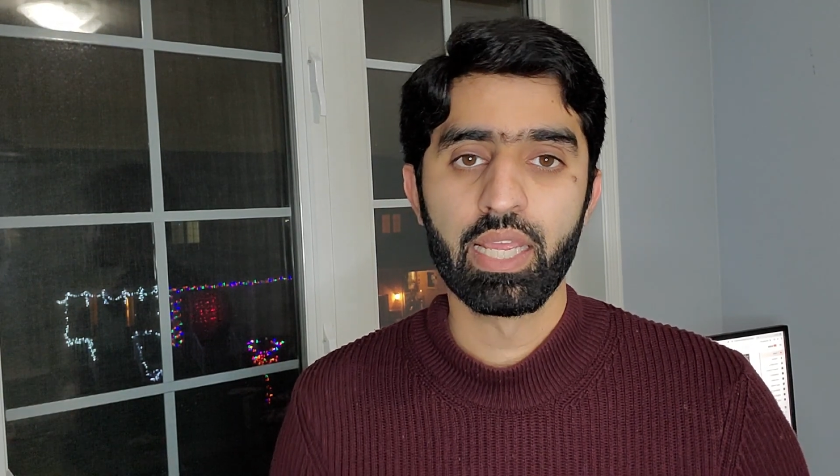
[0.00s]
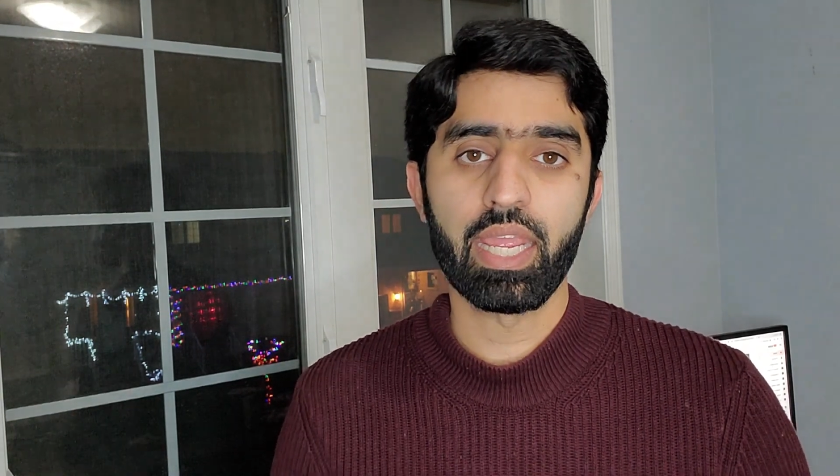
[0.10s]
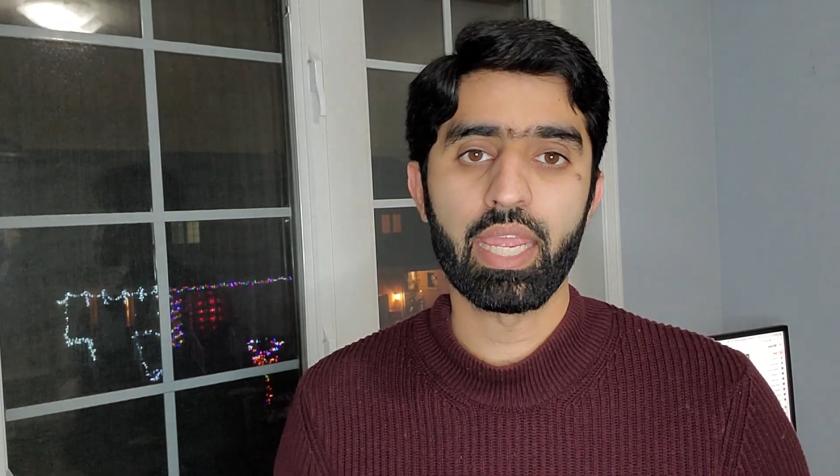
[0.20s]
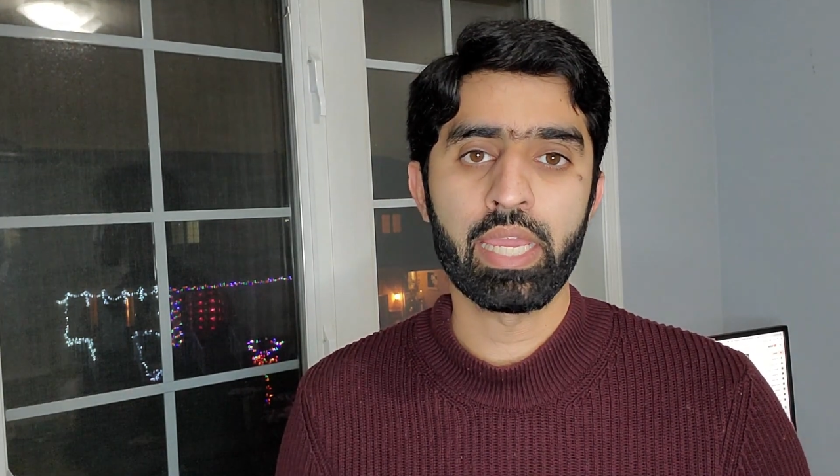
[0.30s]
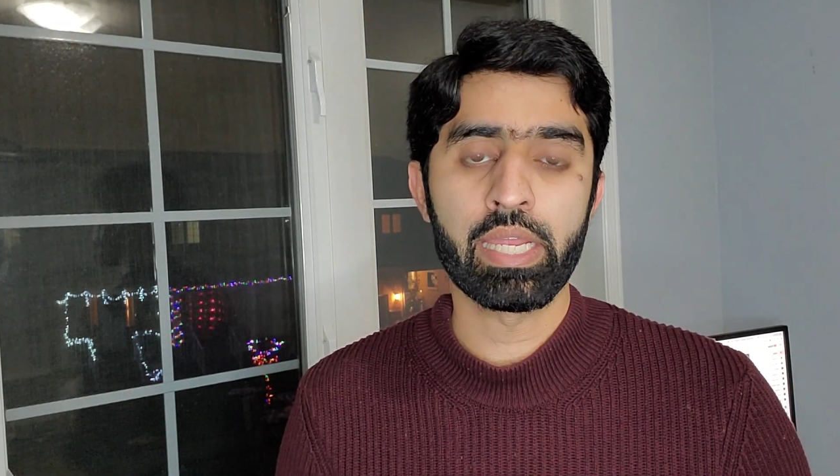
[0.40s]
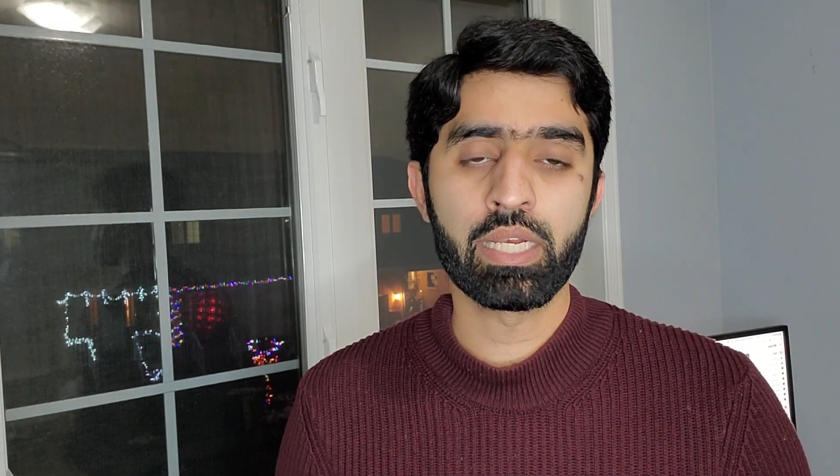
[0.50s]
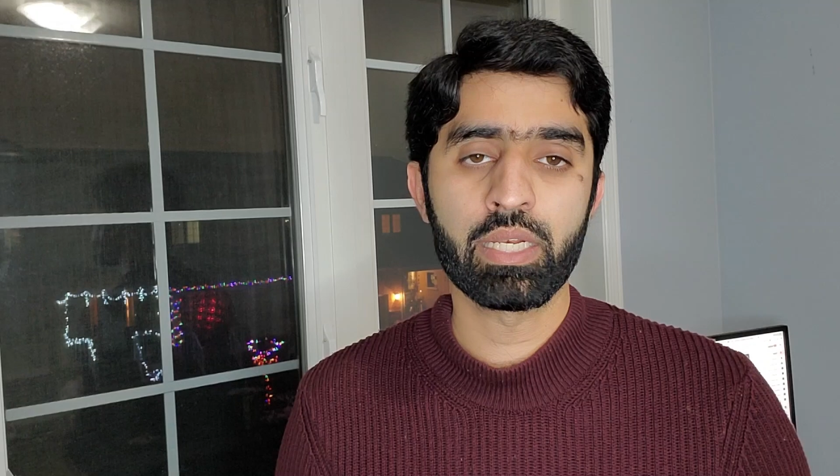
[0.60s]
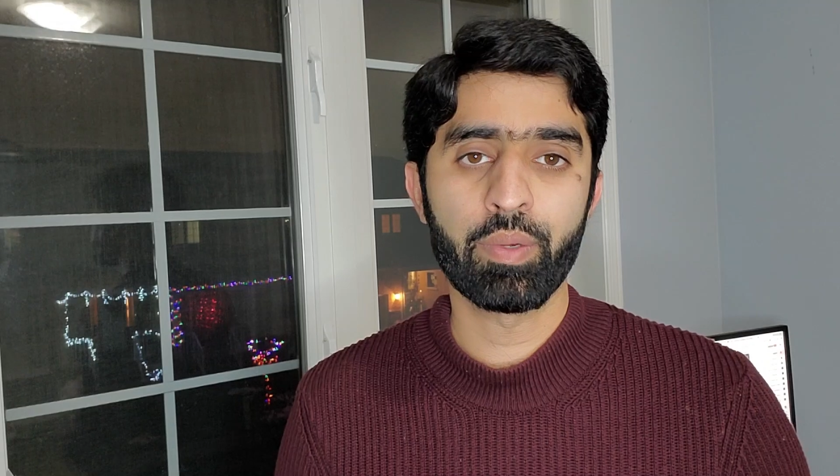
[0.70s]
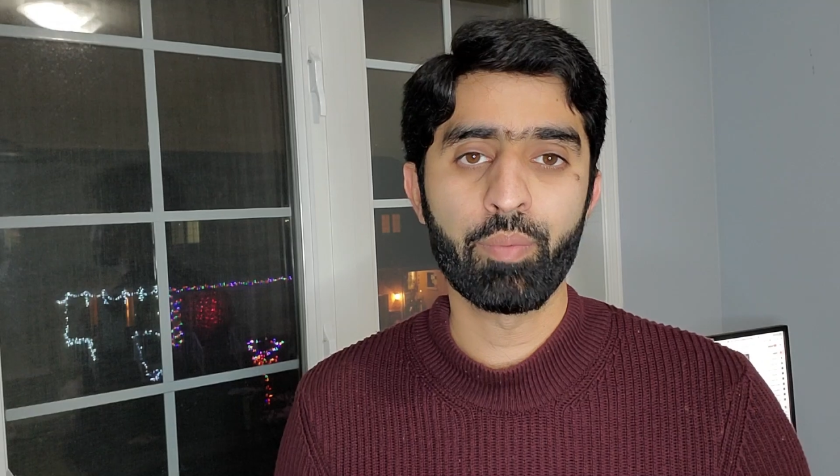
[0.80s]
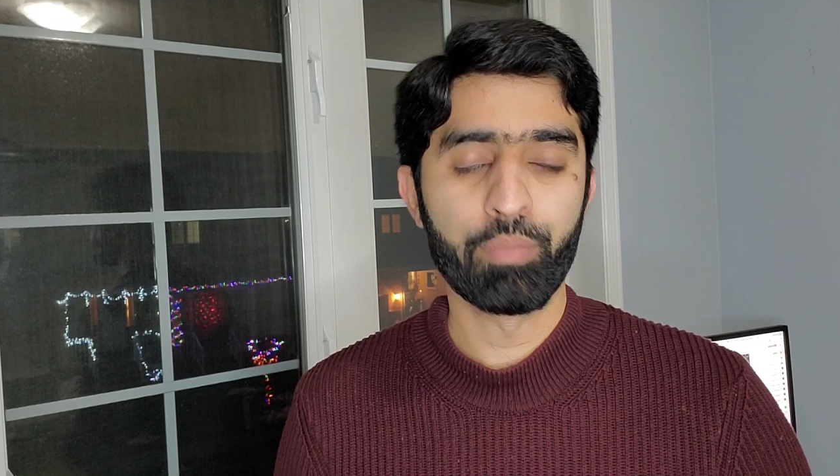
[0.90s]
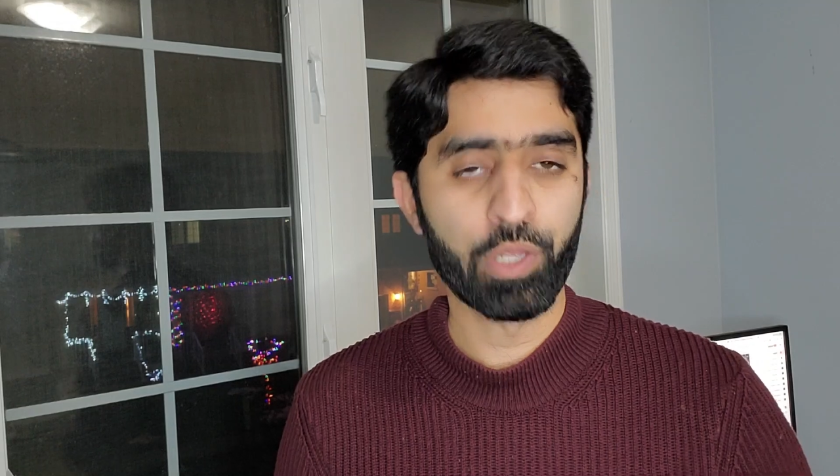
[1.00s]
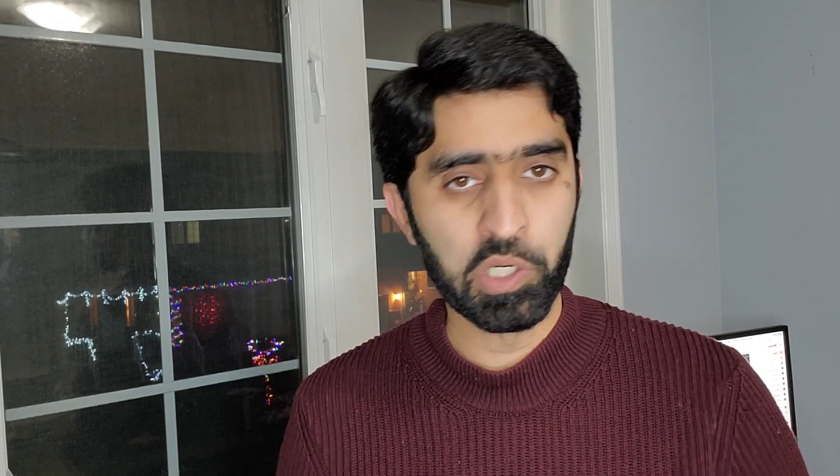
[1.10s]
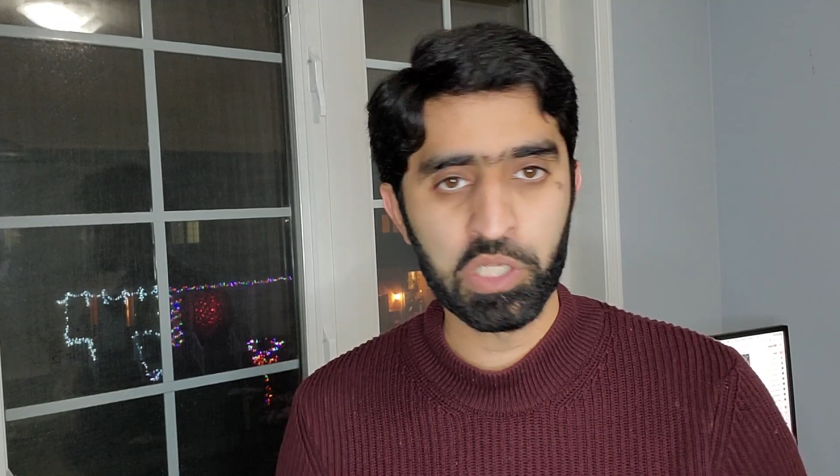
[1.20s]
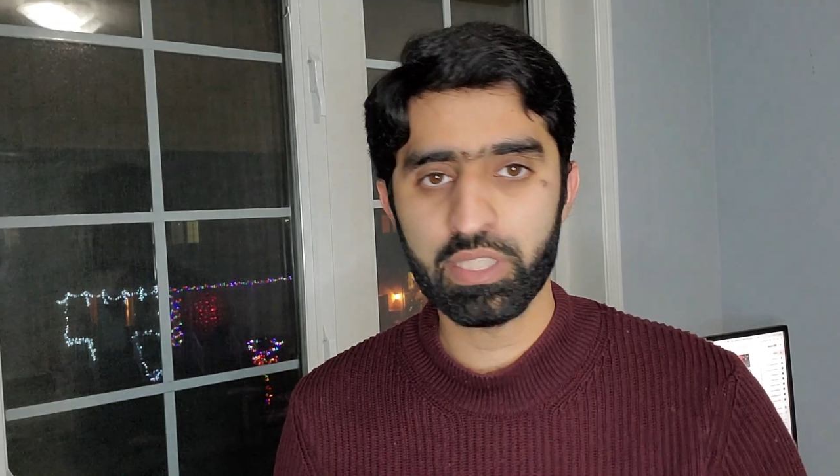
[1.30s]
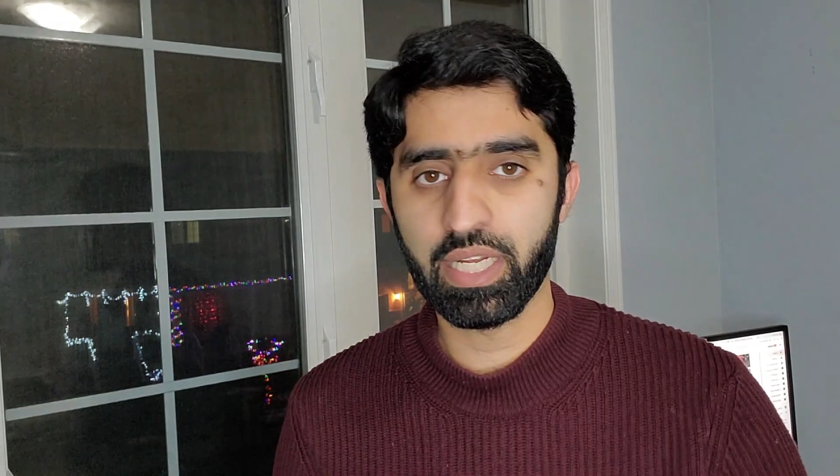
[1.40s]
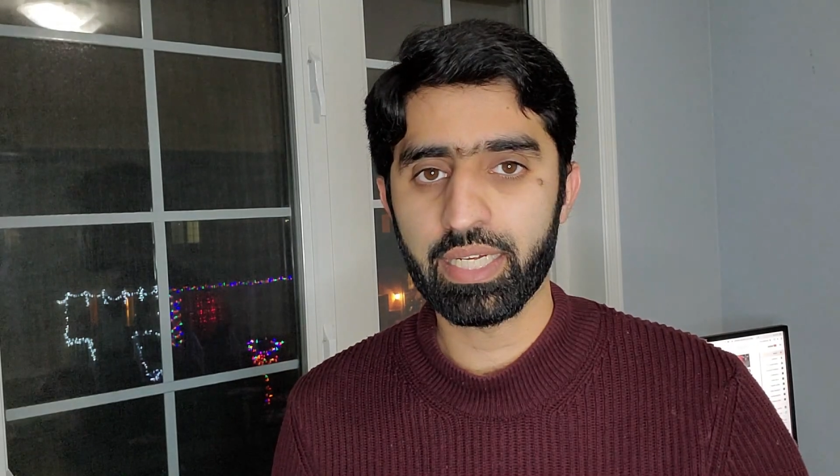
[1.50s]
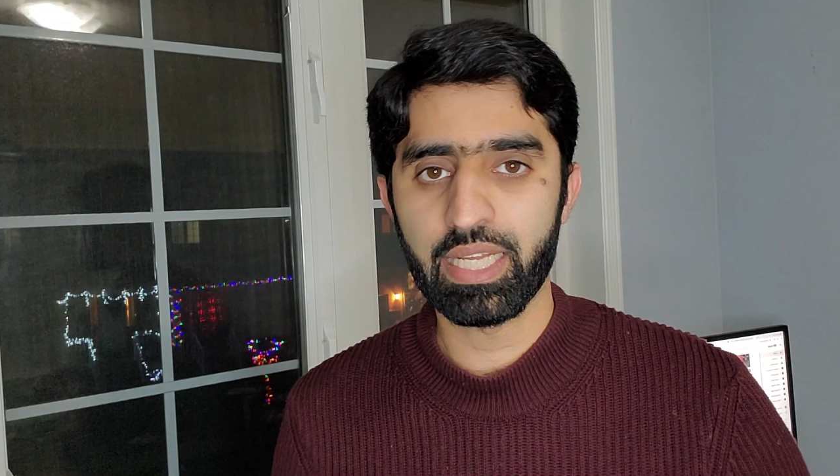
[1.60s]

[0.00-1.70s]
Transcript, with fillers: And because at